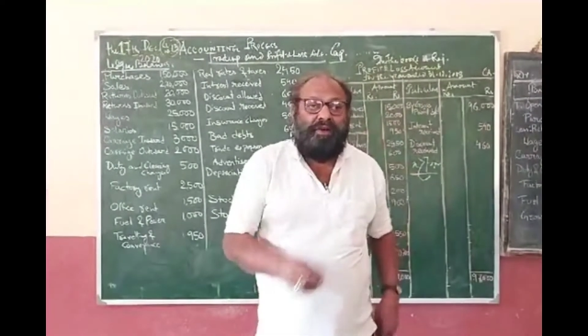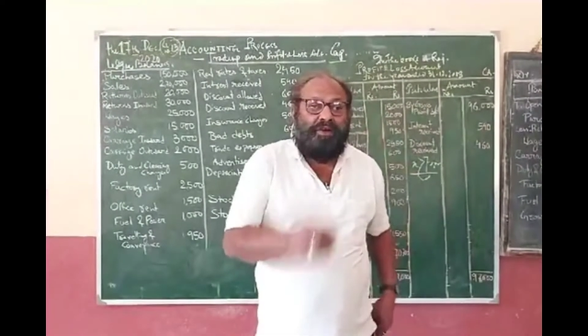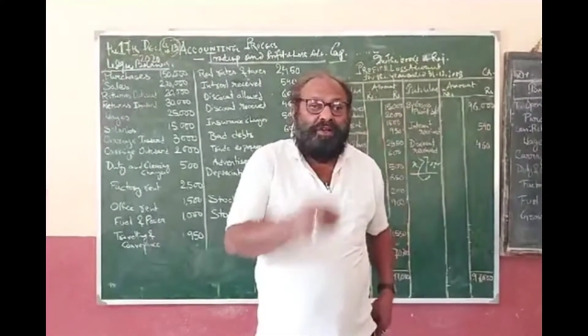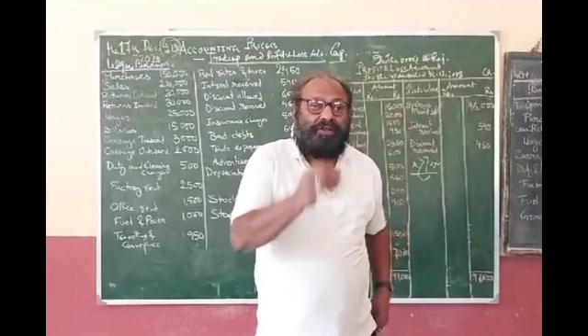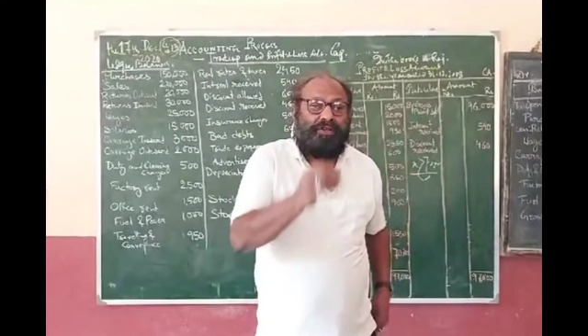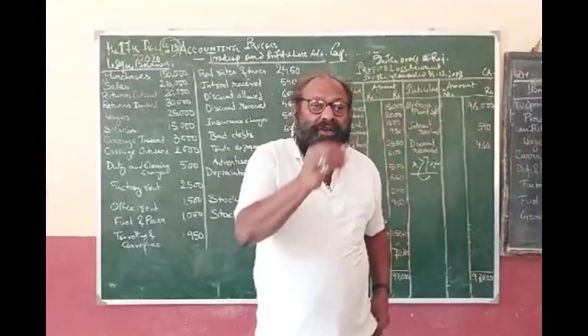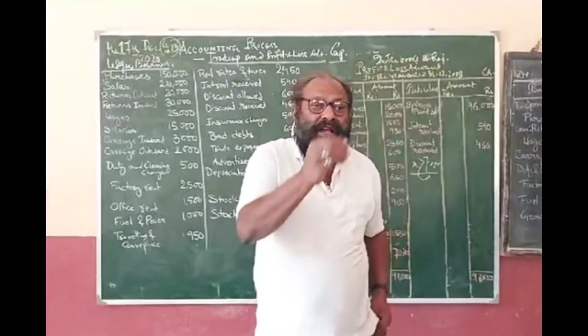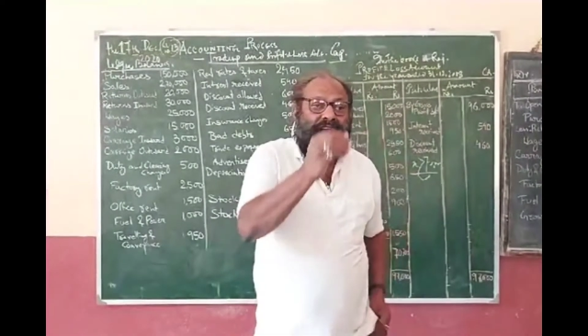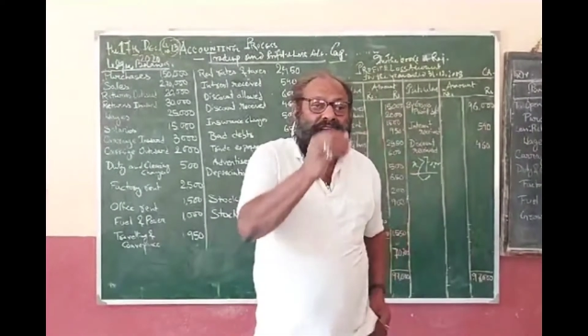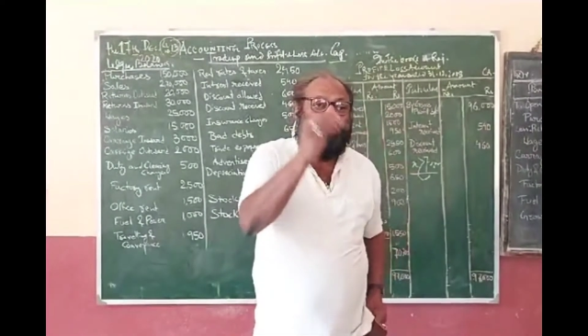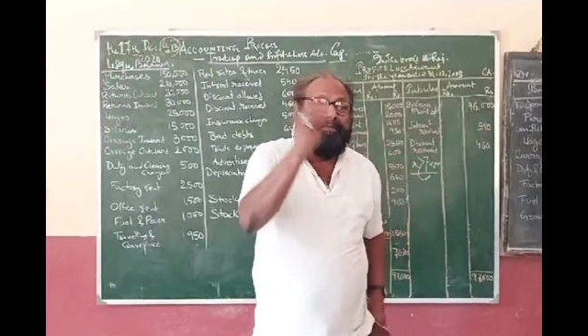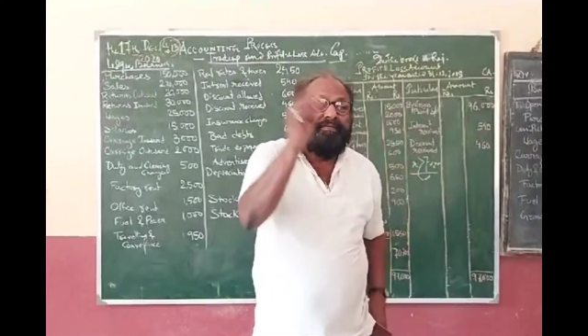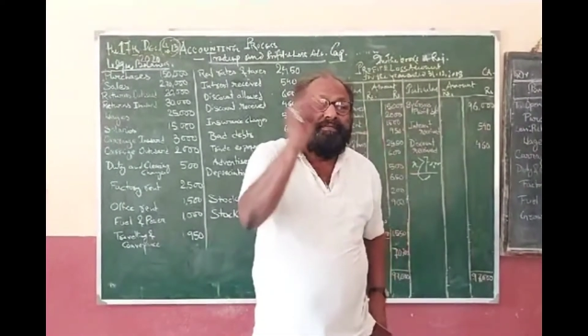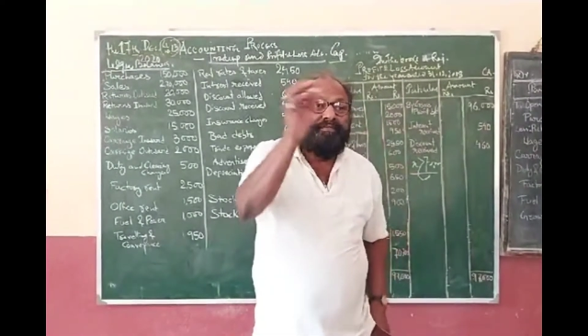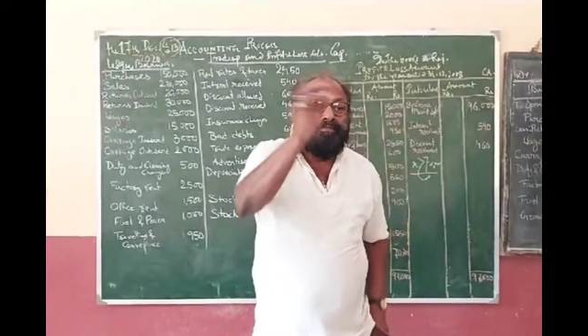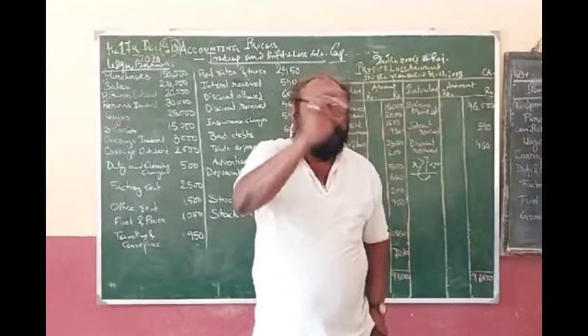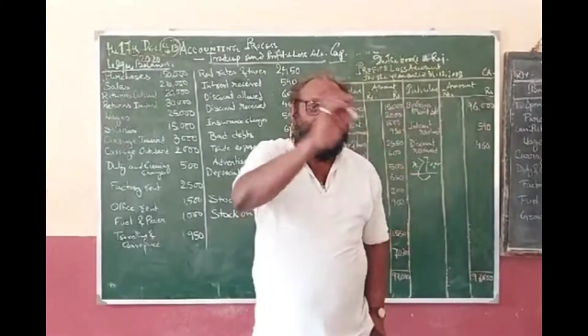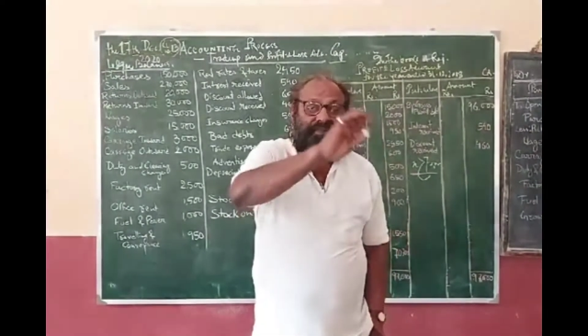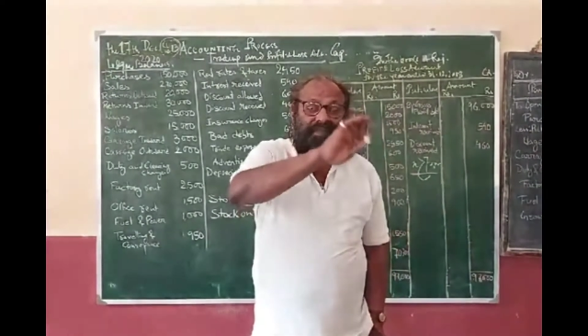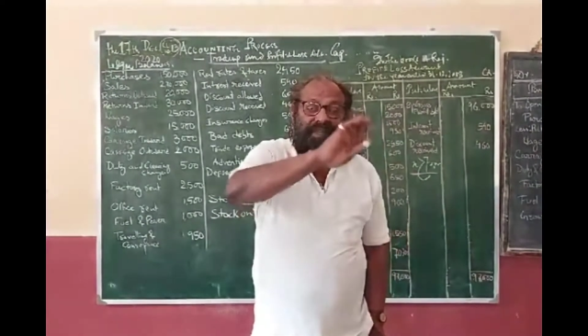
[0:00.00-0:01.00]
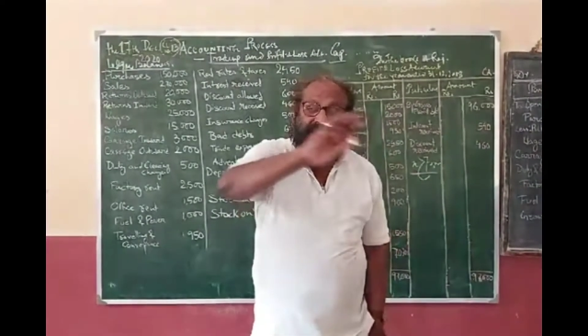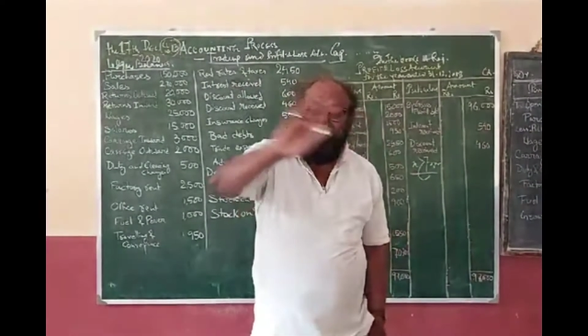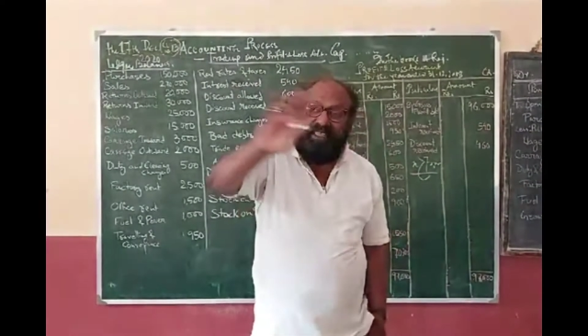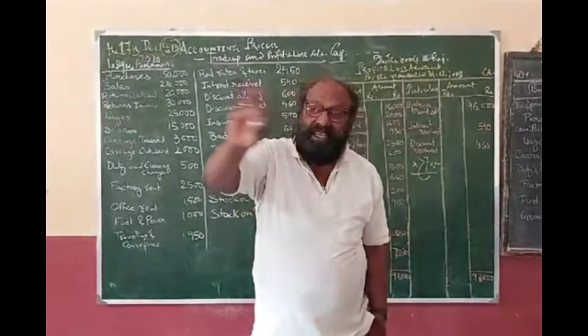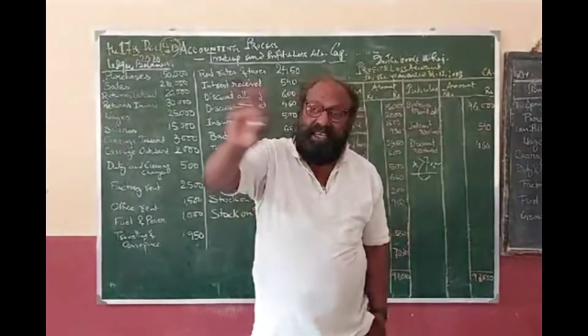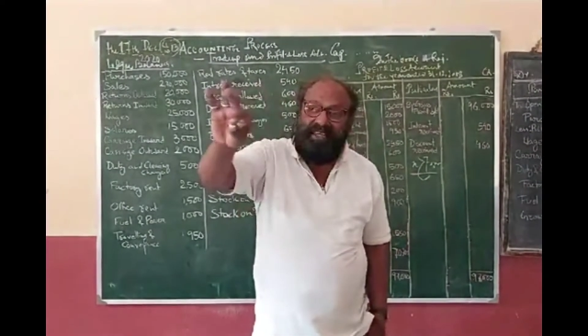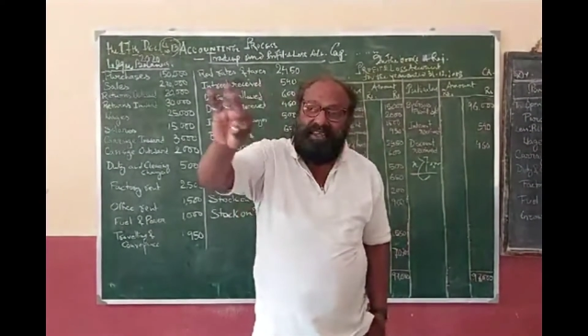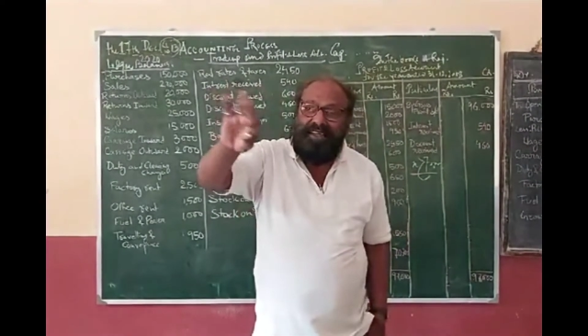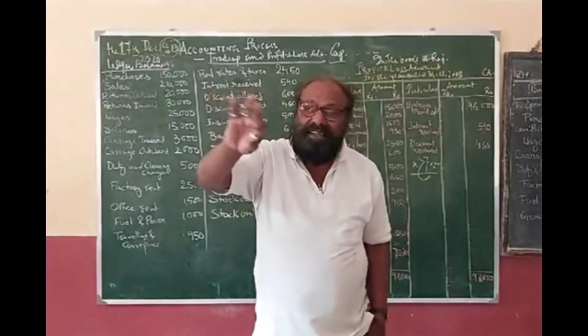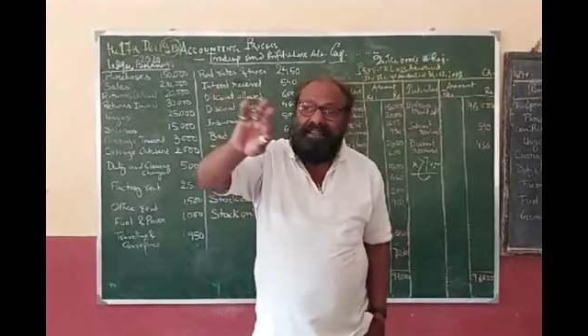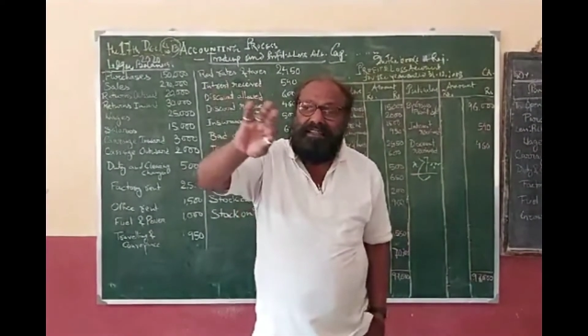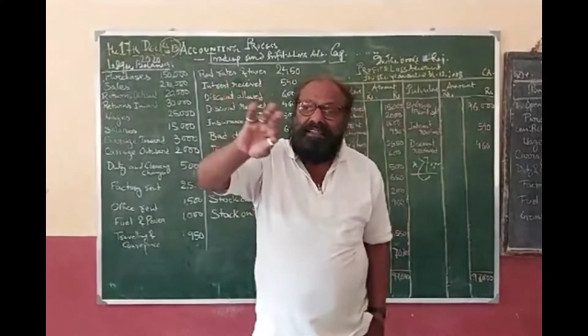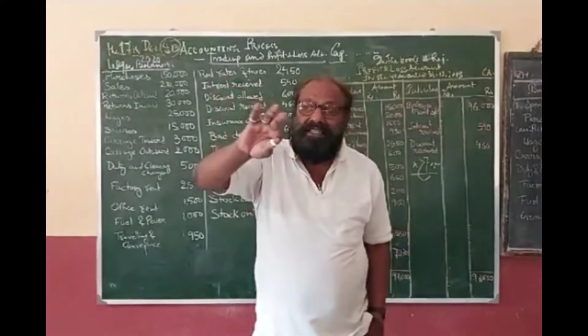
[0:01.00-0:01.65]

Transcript: to die, then